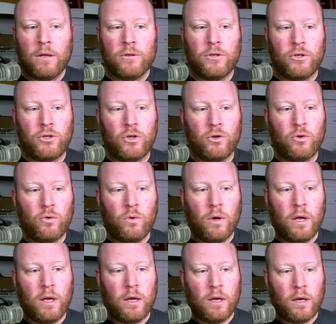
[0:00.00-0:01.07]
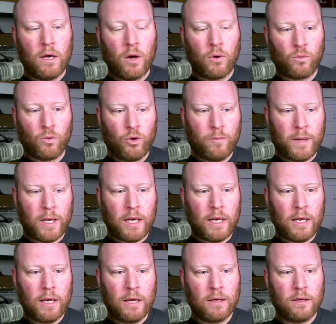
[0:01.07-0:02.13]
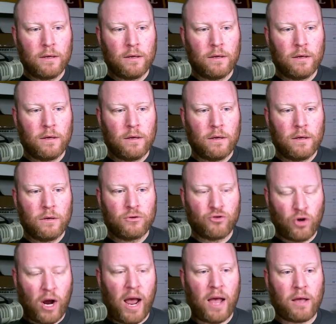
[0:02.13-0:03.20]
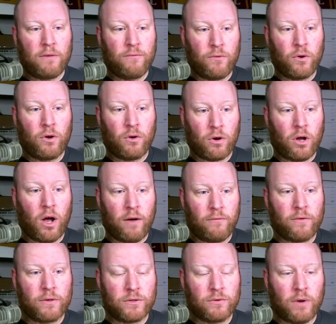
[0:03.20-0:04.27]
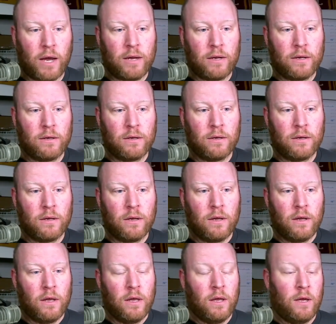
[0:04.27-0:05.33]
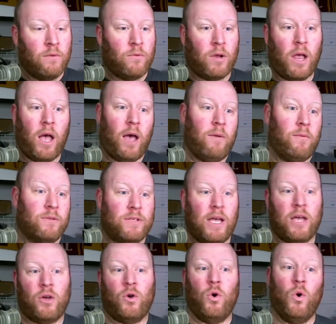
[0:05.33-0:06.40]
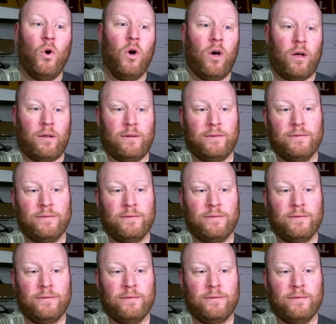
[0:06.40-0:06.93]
to do a Ruby track for your conference, right? And I was like, cool,